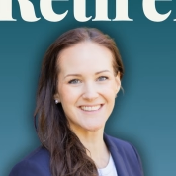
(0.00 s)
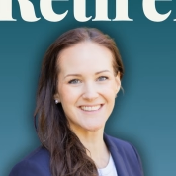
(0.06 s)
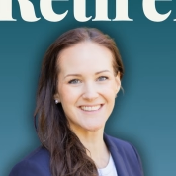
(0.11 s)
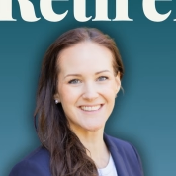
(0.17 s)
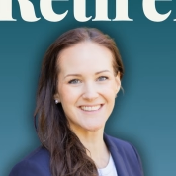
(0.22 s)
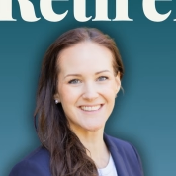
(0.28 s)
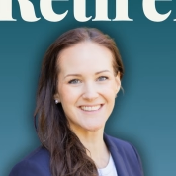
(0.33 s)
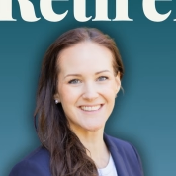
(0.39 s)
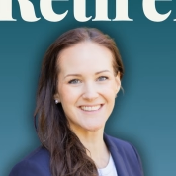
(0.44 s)

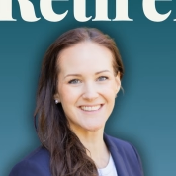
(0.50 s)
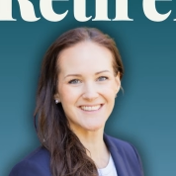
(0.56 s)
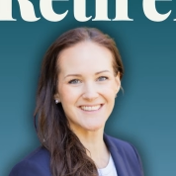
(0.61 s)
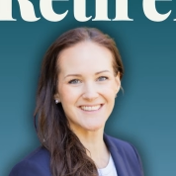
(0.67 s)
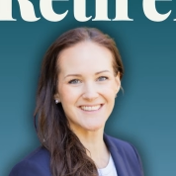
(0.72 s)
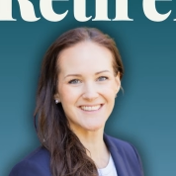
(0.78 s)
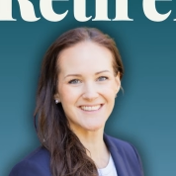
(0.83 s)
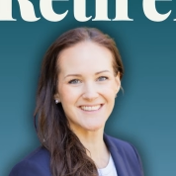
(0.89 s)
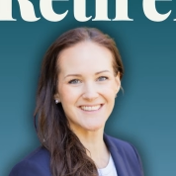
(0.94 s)

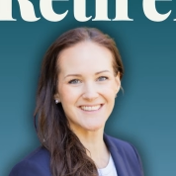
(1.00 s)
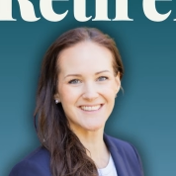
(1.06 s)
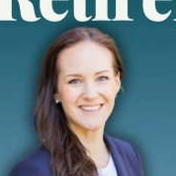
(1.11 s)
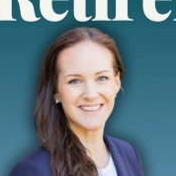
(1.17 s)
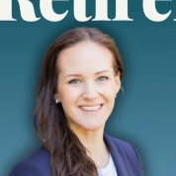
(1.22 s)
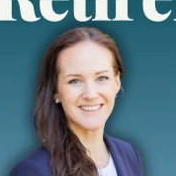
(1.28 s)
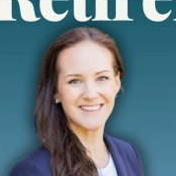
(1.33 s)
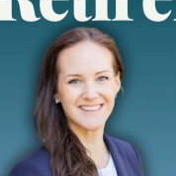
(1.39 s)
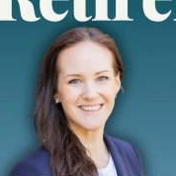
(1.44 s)

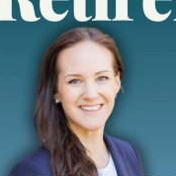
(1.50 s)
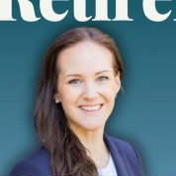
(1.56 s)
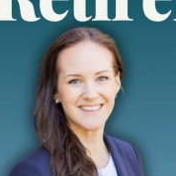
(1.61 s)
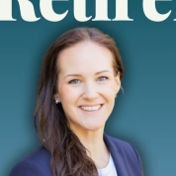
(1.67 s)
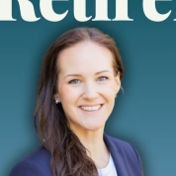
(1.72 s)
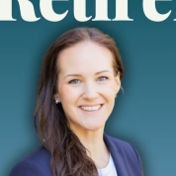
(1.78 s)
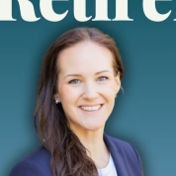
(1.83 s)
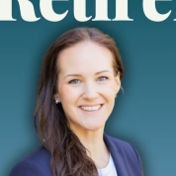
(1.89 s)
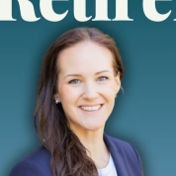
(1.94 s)

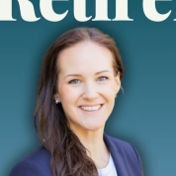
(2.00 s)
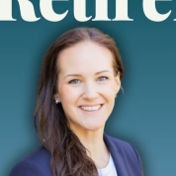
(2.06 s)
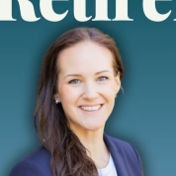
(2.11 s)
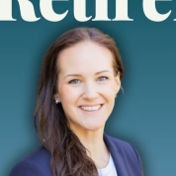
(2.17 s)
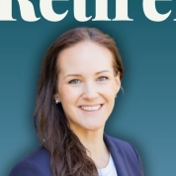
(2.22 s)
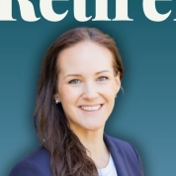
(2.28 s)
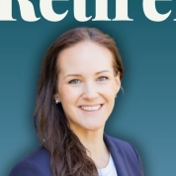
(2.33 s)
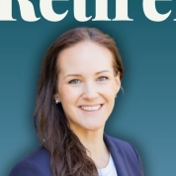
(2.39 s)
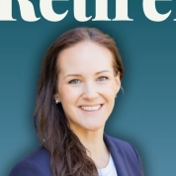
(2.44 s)

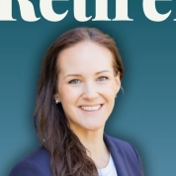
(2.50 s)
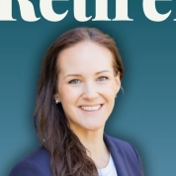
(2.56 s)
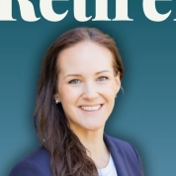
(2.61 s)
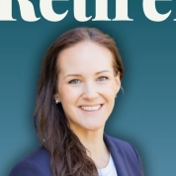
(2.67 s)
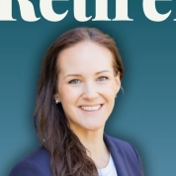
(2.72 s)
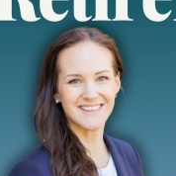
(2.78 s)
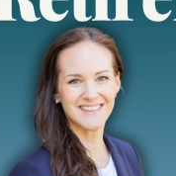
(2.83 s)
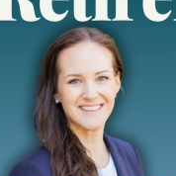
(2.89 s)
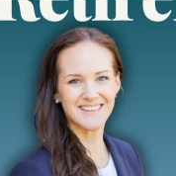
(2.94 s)

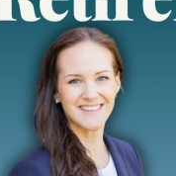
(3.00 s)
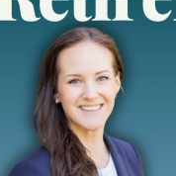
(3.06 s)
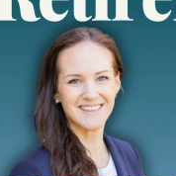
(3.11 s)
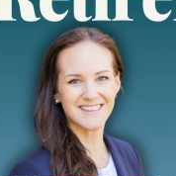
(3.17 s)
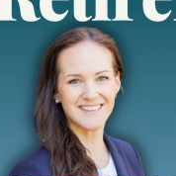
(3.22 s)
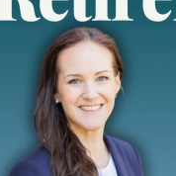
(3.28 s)
The face doesn't move, so there is nothing to read.